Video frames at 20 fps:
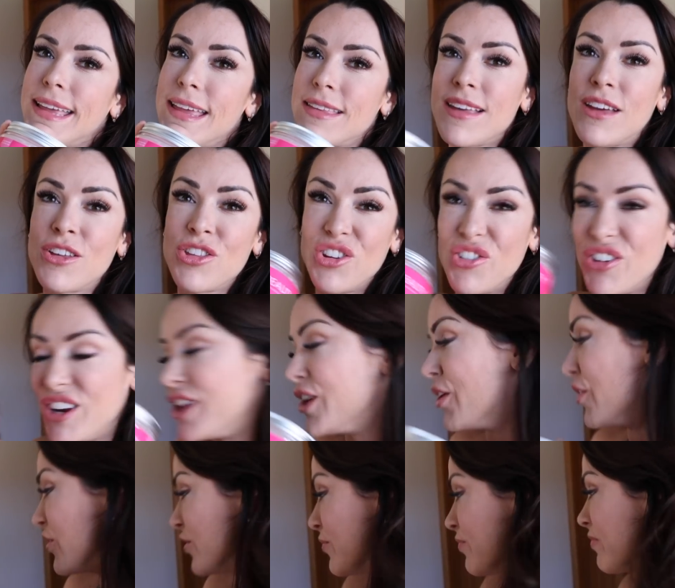it's actually really
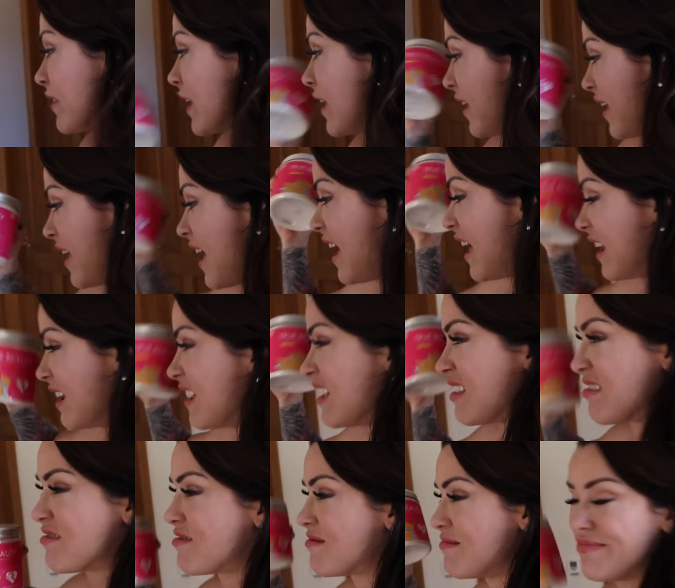good. And
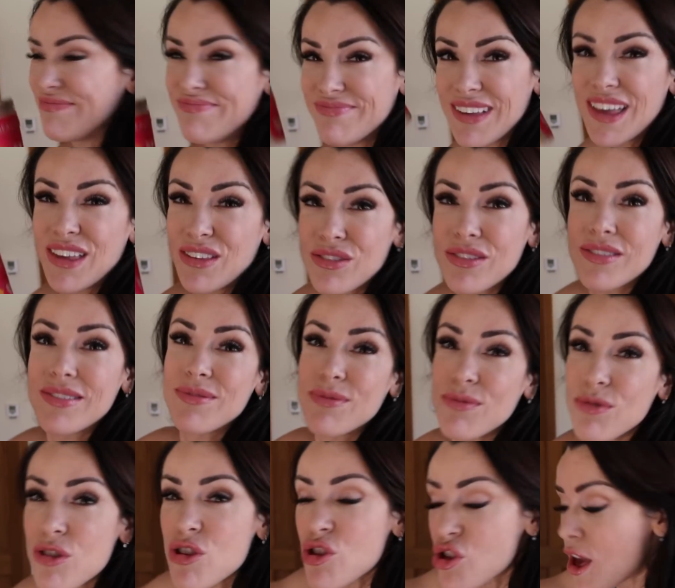it
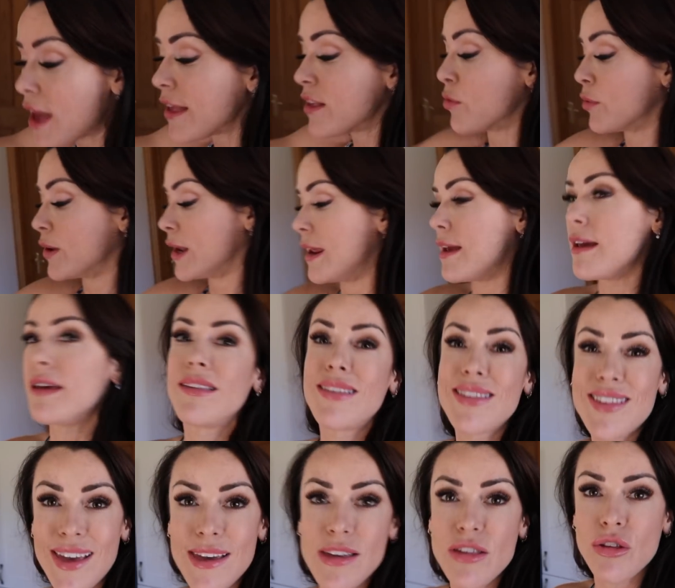genuinely
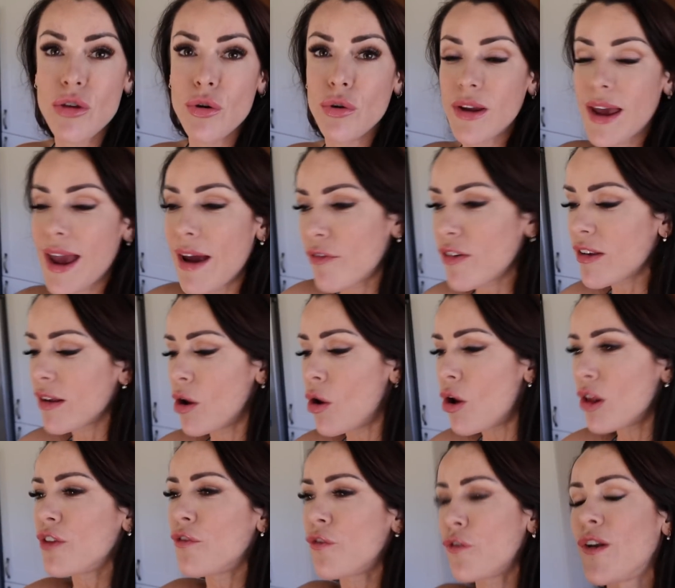tastes good.
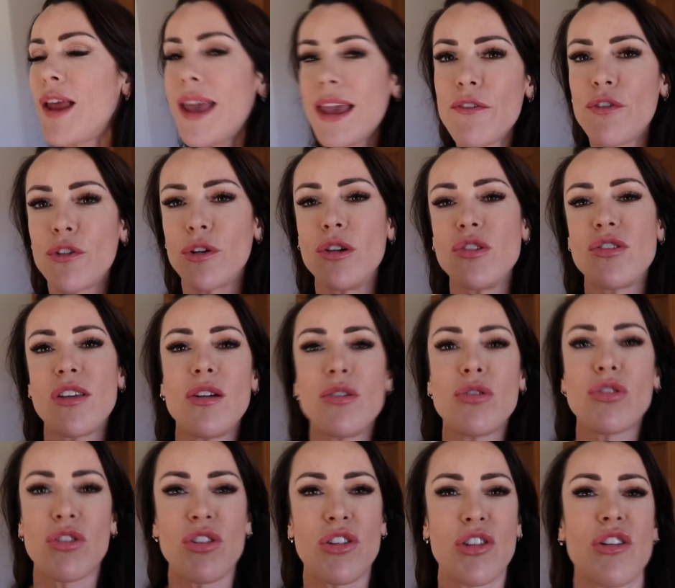All the flavors are
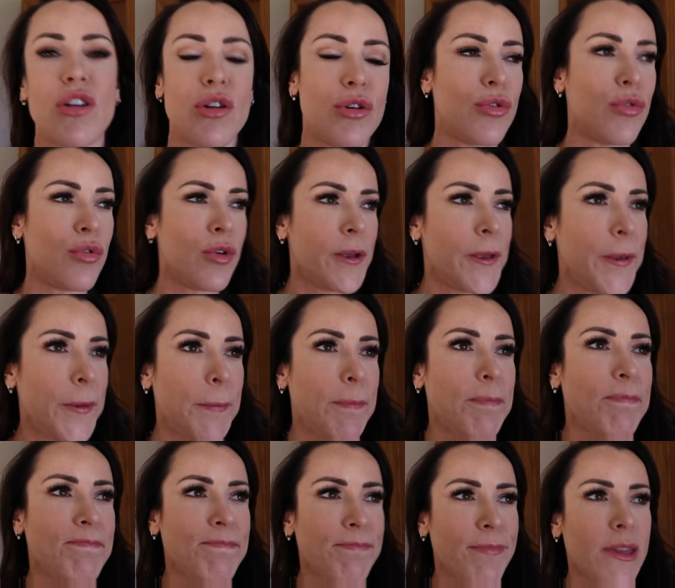just so,
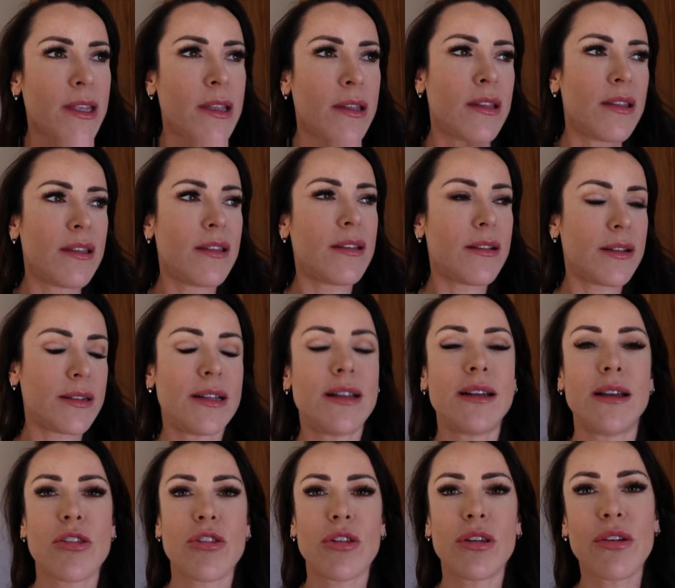
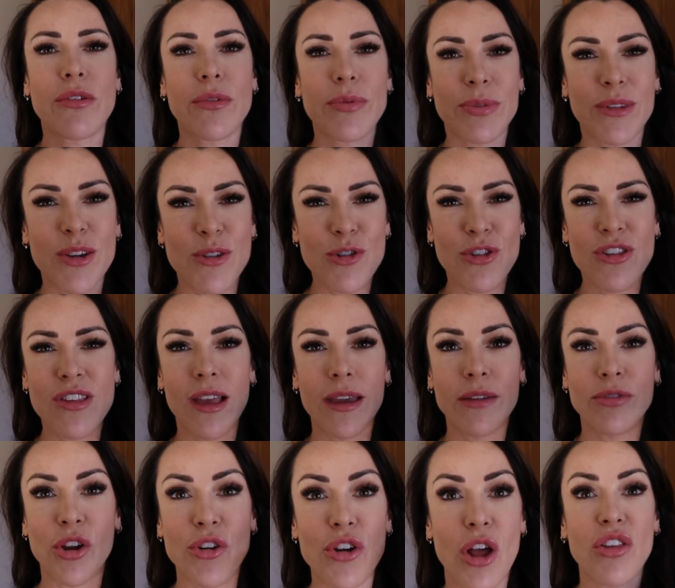they're just like, they're